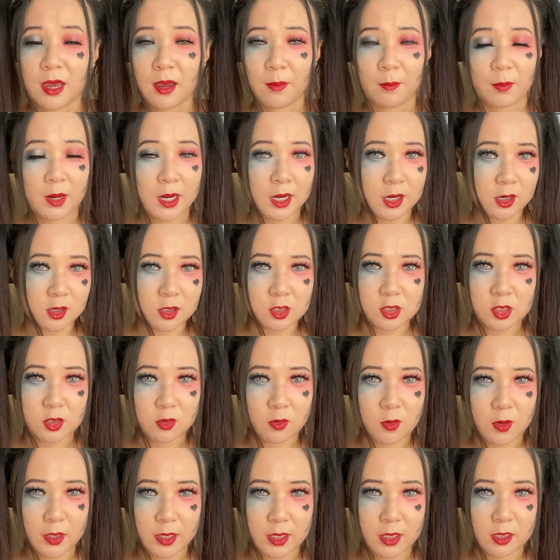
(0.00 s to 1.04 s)
My hair is
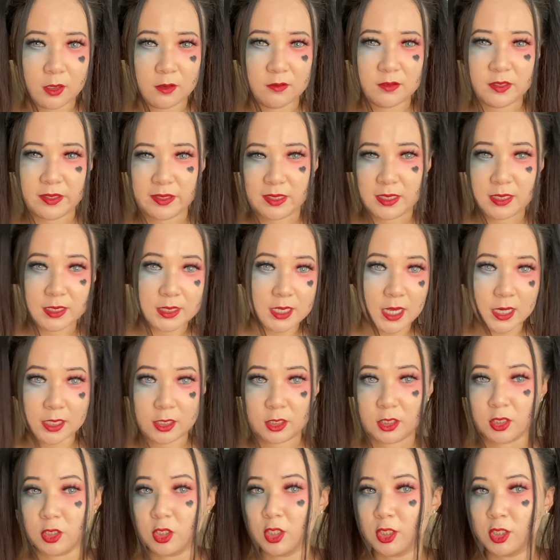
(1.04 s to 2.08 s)
long enough, so I decided
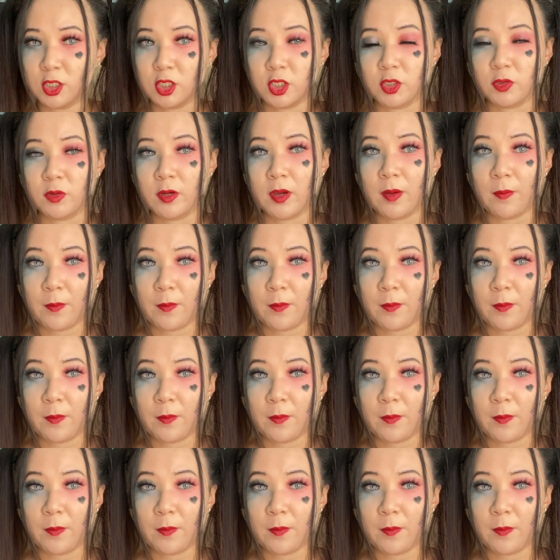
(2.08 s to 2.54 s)
to just do